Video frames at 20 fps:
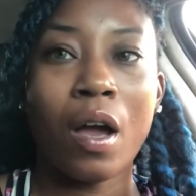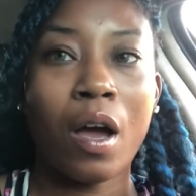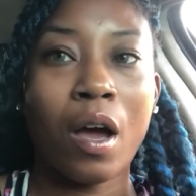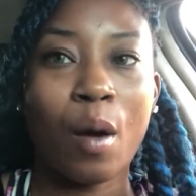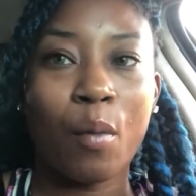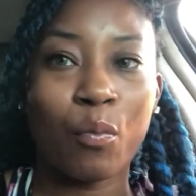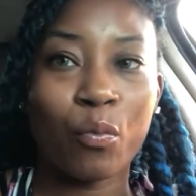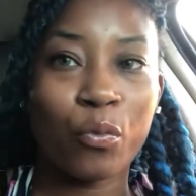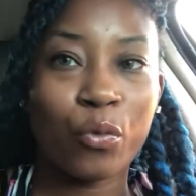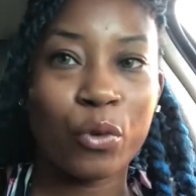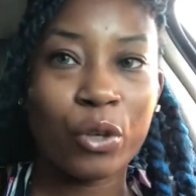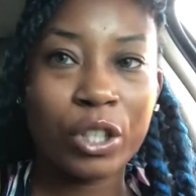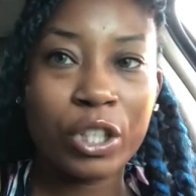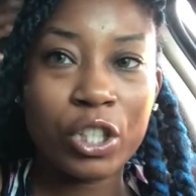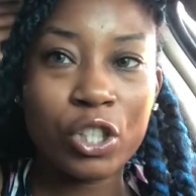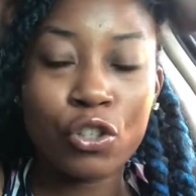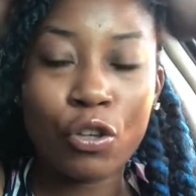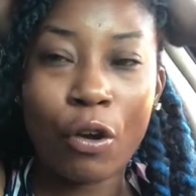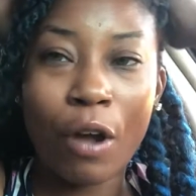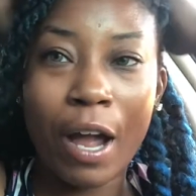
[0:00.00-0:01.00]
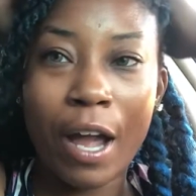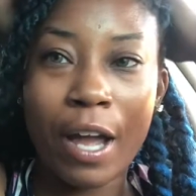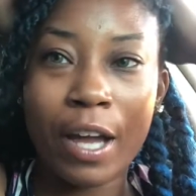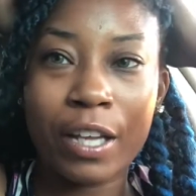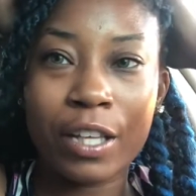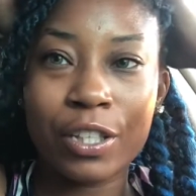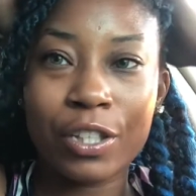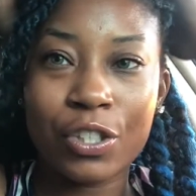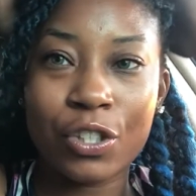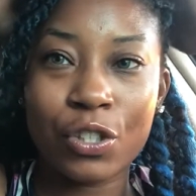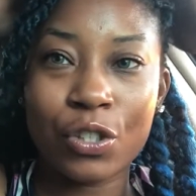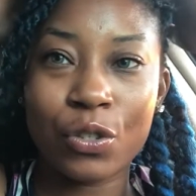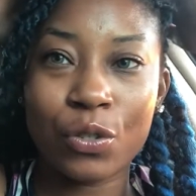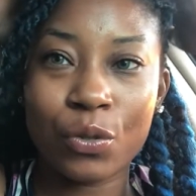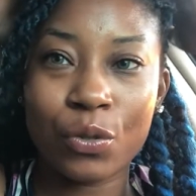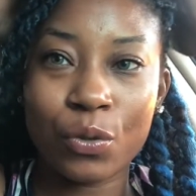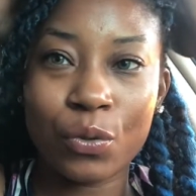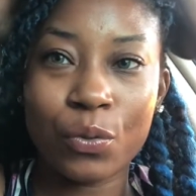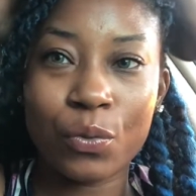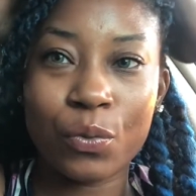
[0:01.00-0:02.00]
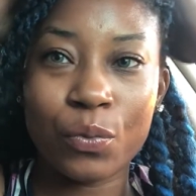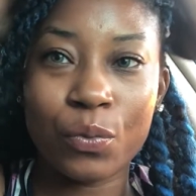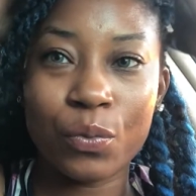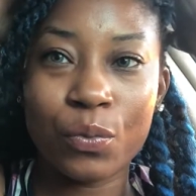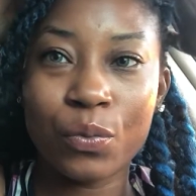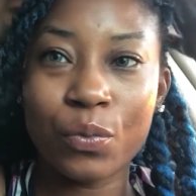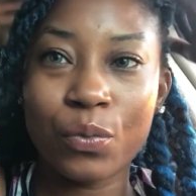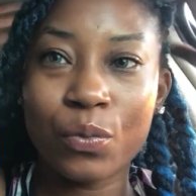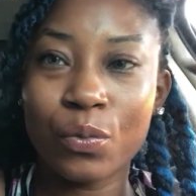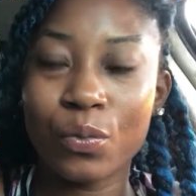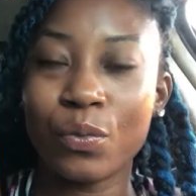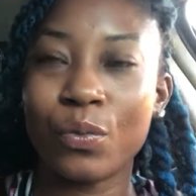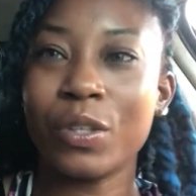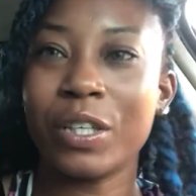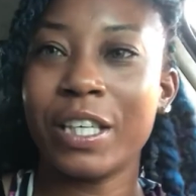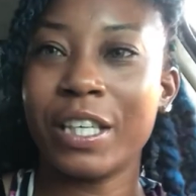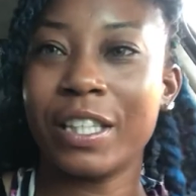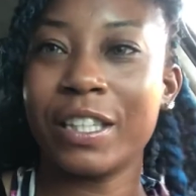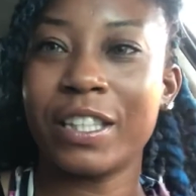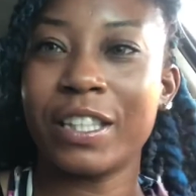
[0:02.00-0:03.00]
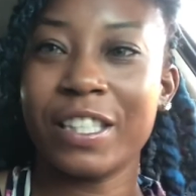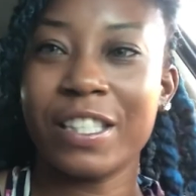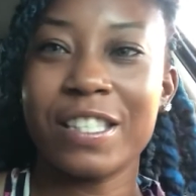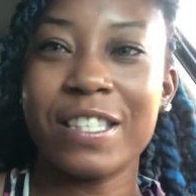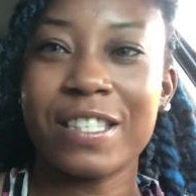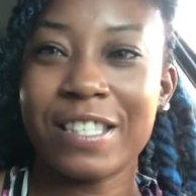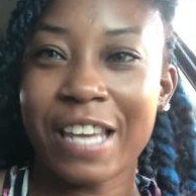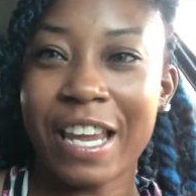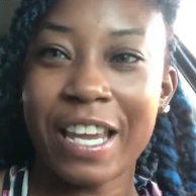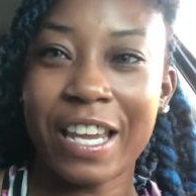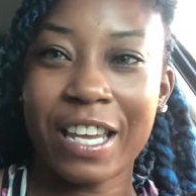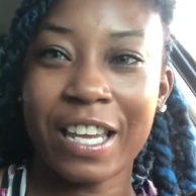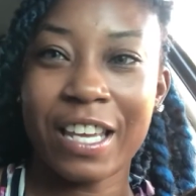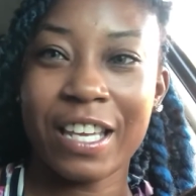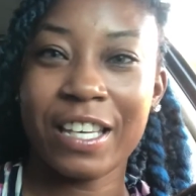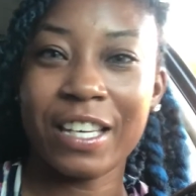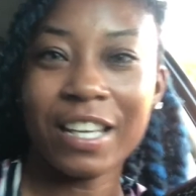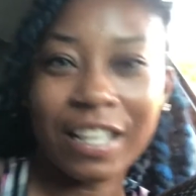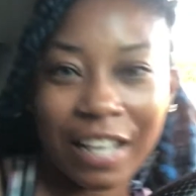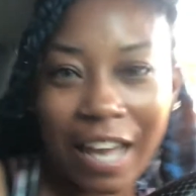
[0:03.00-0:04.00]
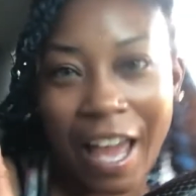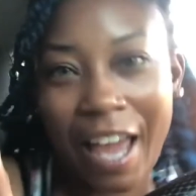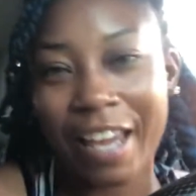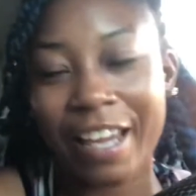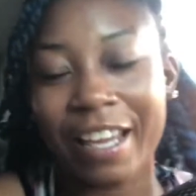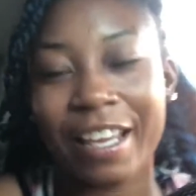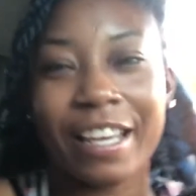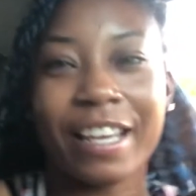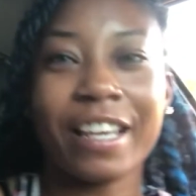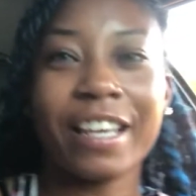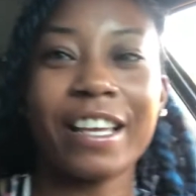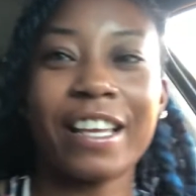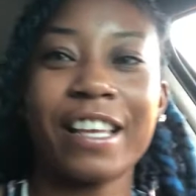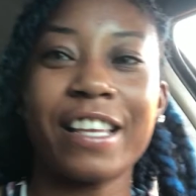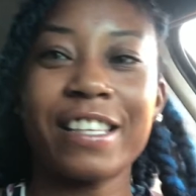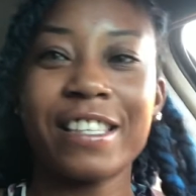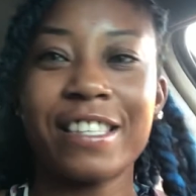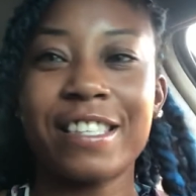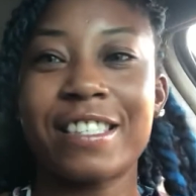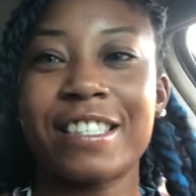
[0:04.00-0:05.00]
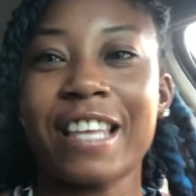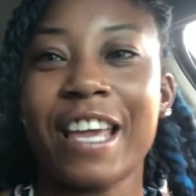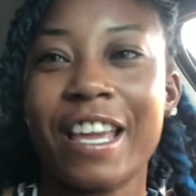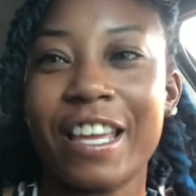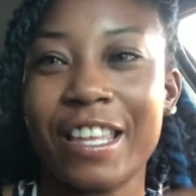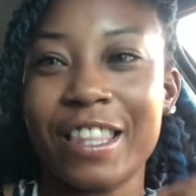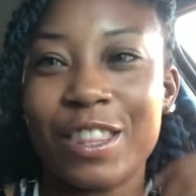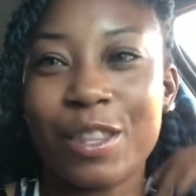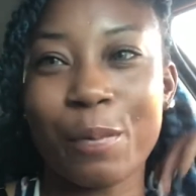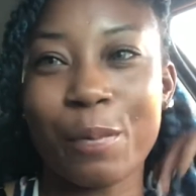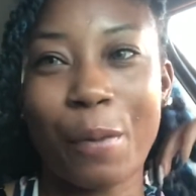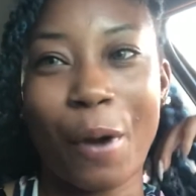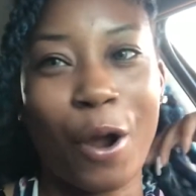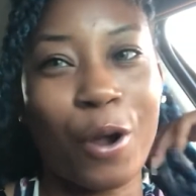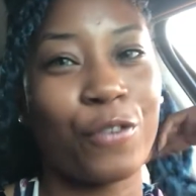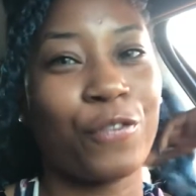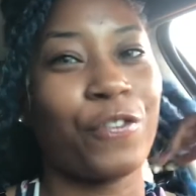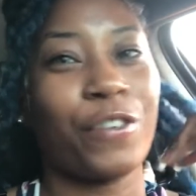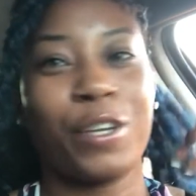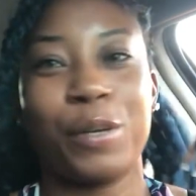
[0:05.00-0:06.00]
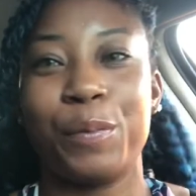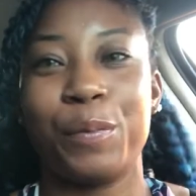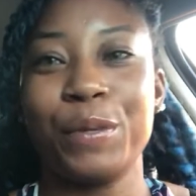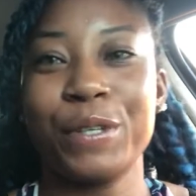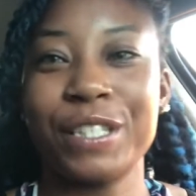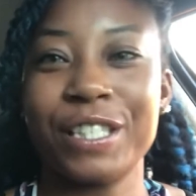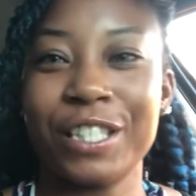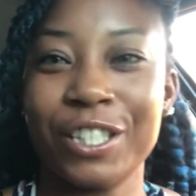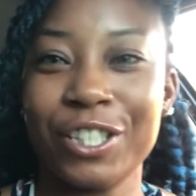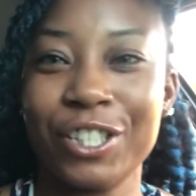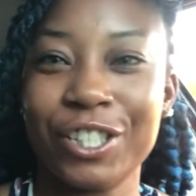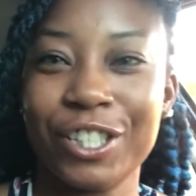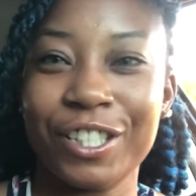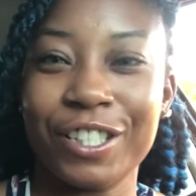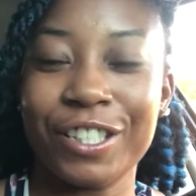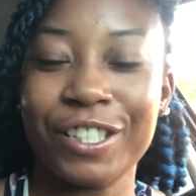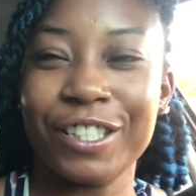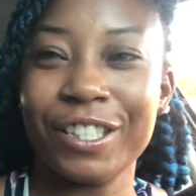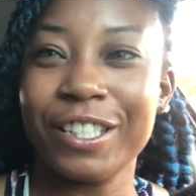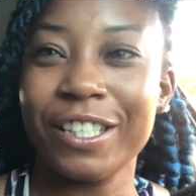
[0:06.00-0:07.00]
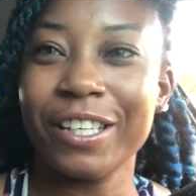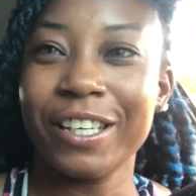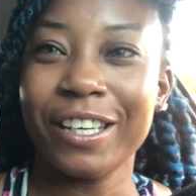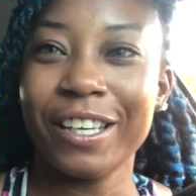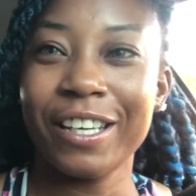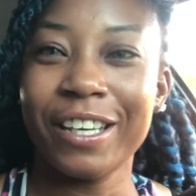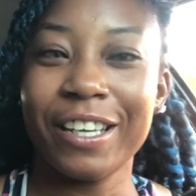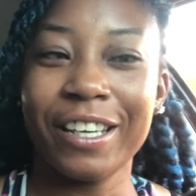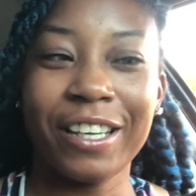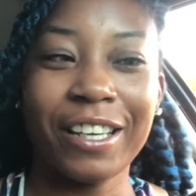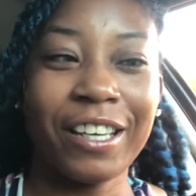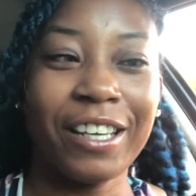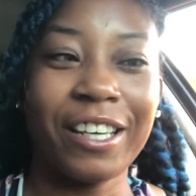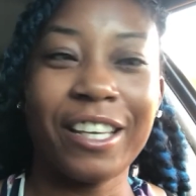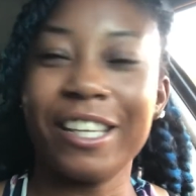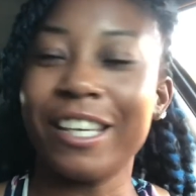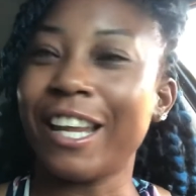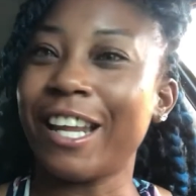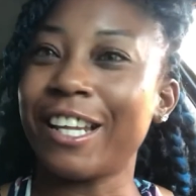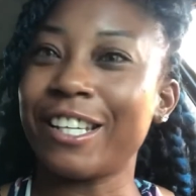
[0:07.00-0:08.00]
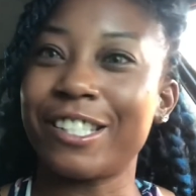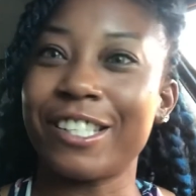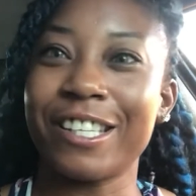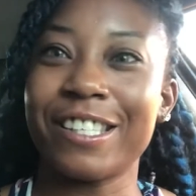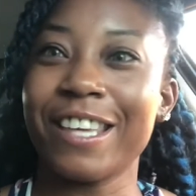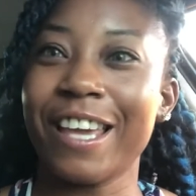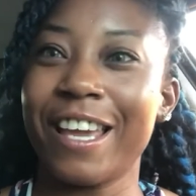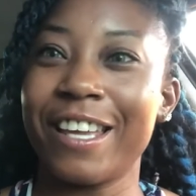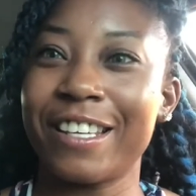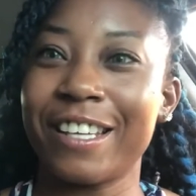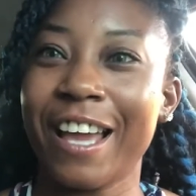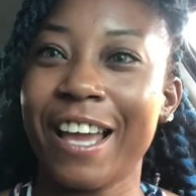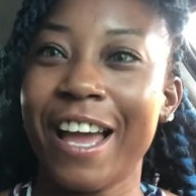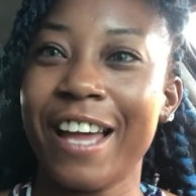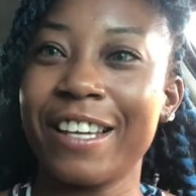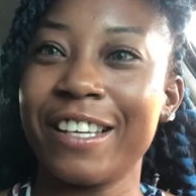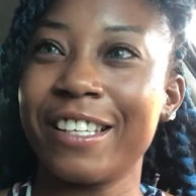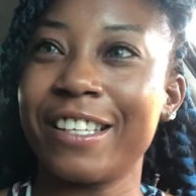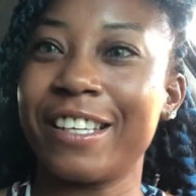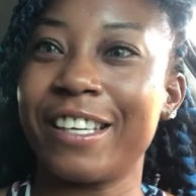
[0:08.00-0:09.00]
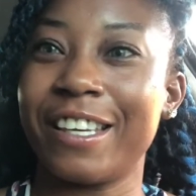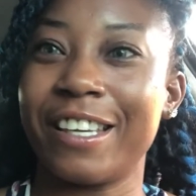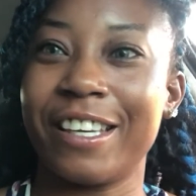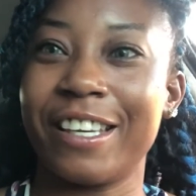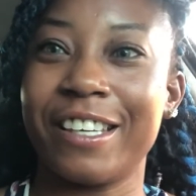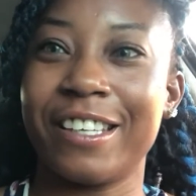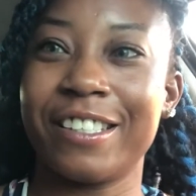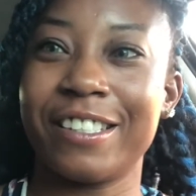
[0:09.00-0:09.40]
I'm really trying to get this stand like set in the perfect position. And I just hadn't gotten it yet.